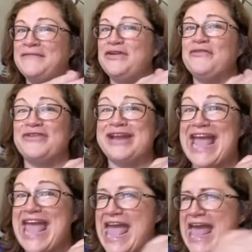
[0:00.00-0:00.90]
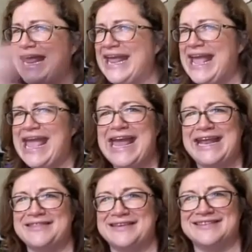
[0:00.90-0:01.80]
feel free to edit any
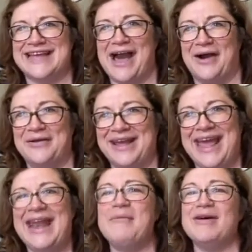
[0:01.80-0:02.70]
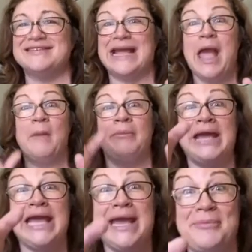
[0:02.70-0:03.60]
of this out. And I'm also like,
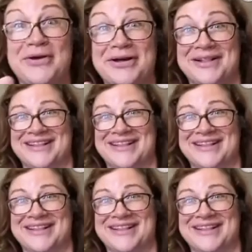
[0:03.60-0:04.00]
people. I'm